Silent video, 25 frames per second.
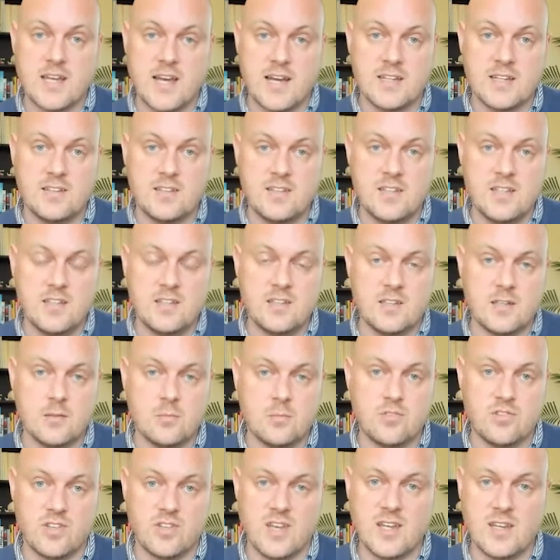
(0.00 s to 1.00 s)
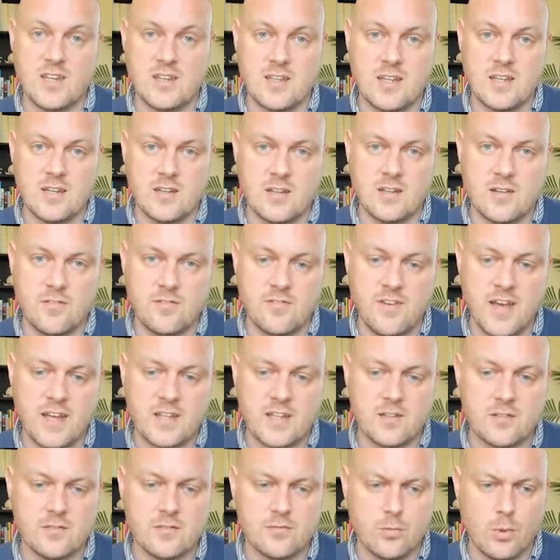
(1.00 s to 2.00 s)
and the IT teams in an
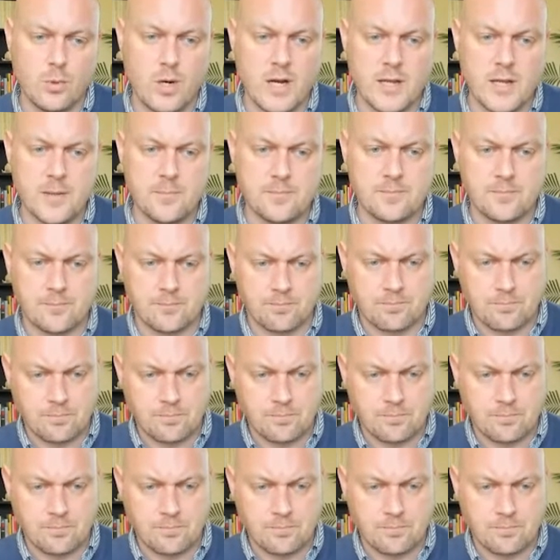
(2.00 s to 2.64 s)
effective way.